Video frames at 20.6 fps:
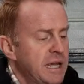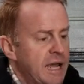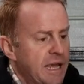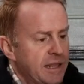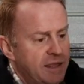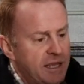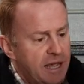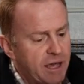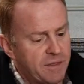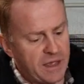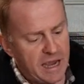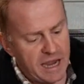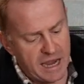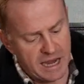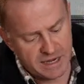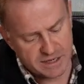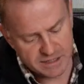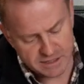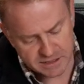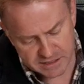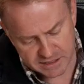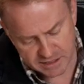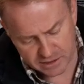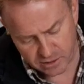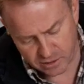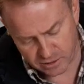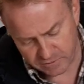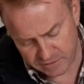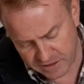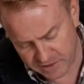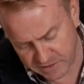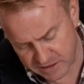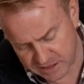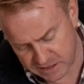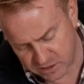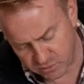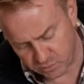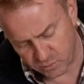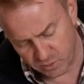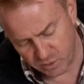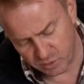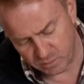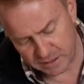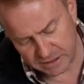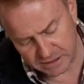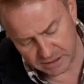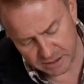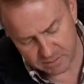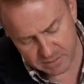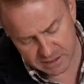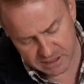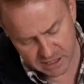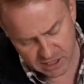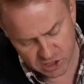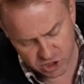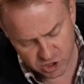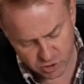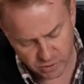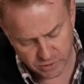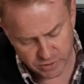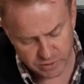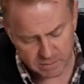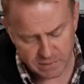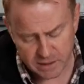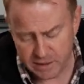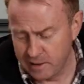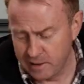at the other end. So I think that's a real big limitation on them,